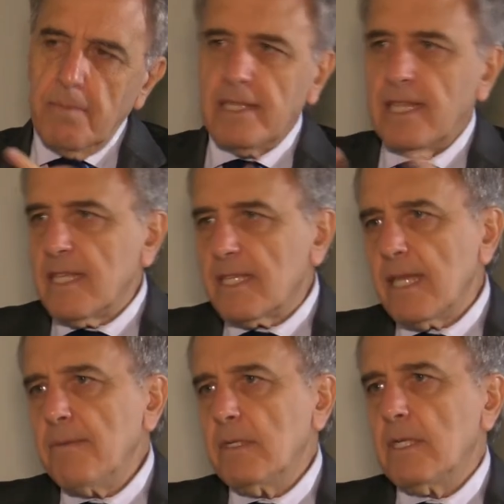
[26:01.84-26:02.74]
But at the
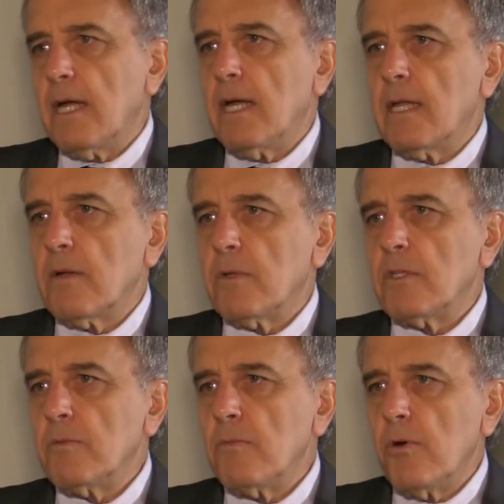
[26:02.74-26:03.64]
same time,
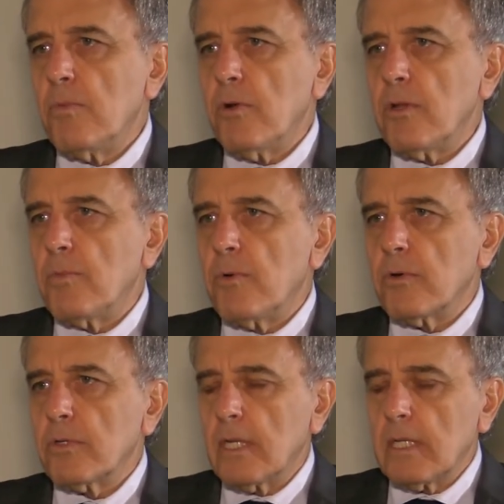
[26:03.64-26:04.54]
what is more and more
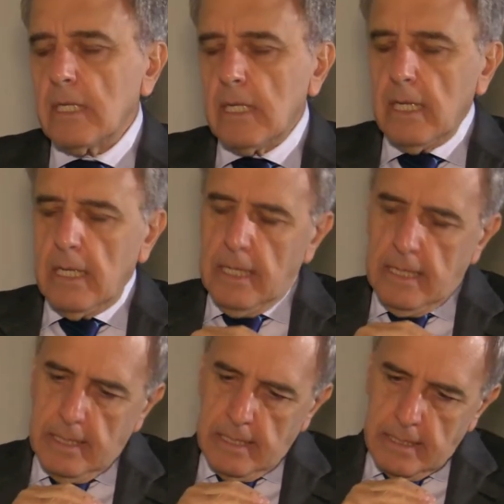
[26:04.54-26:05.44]
important
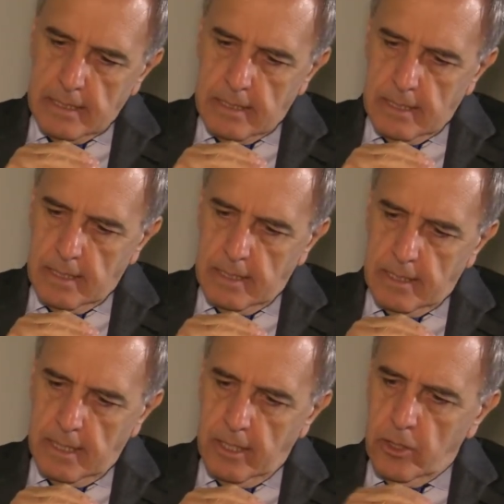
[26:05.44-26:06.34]
is
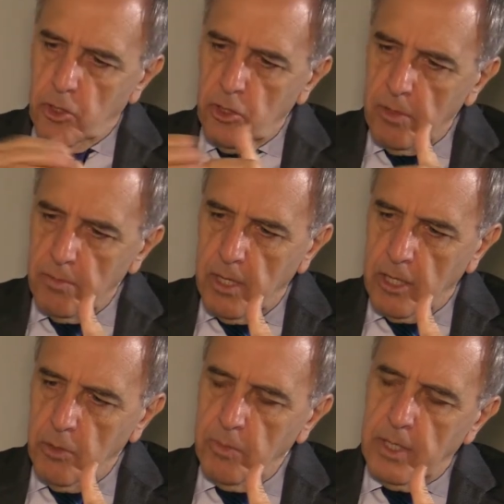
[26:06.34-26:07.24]
the
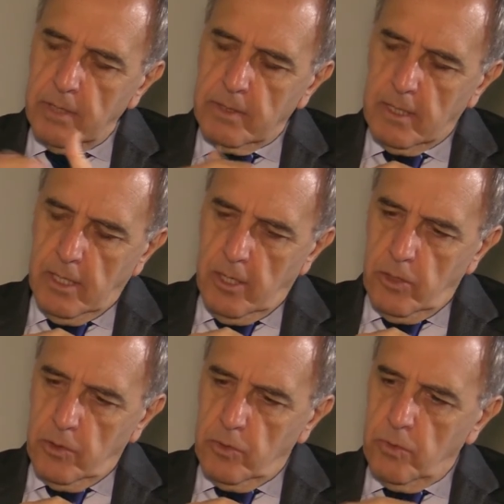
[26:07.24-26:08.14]
ecumenism
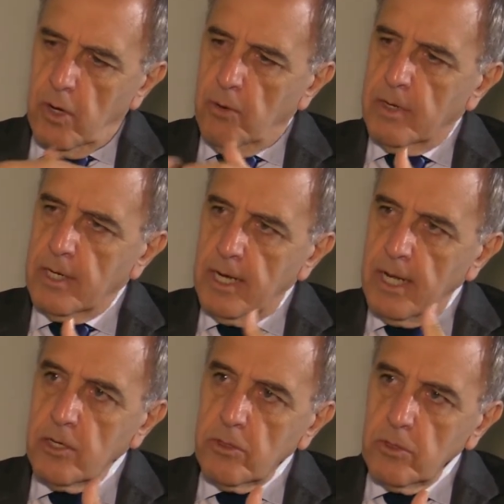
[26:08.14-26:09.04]
through our
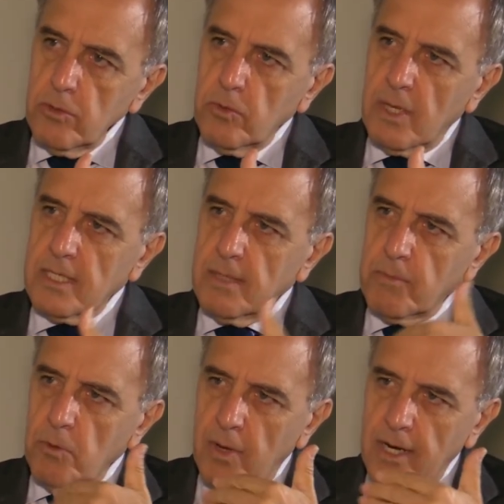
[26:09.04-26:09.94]
relation, to
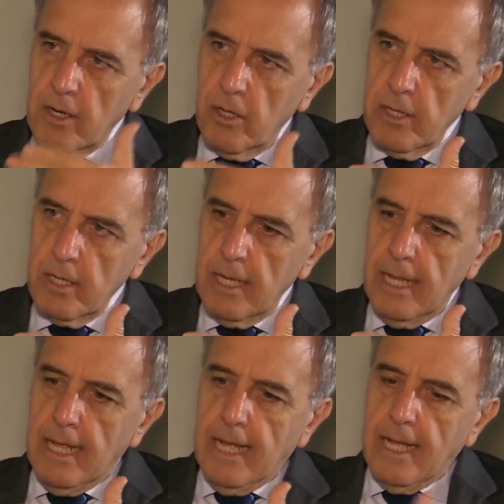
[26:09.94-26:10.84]
accept one another,
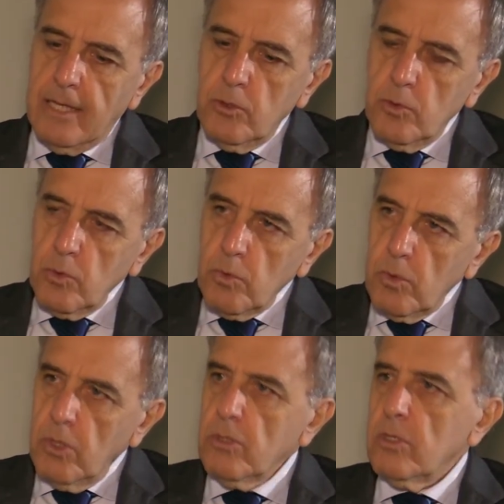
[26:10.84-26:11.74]
and to
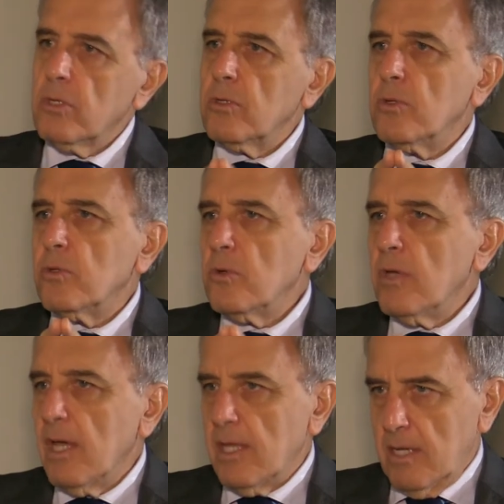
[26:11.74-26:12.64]
work
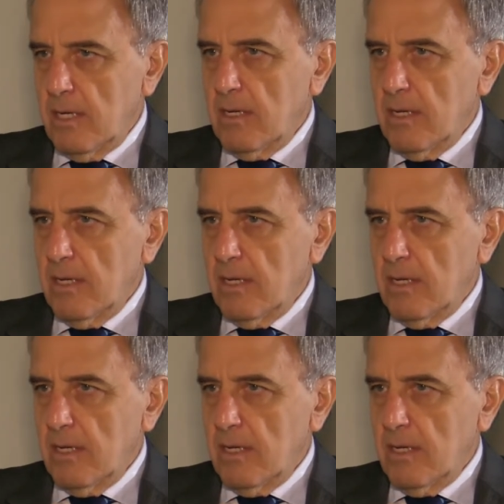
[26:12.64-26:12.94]
together.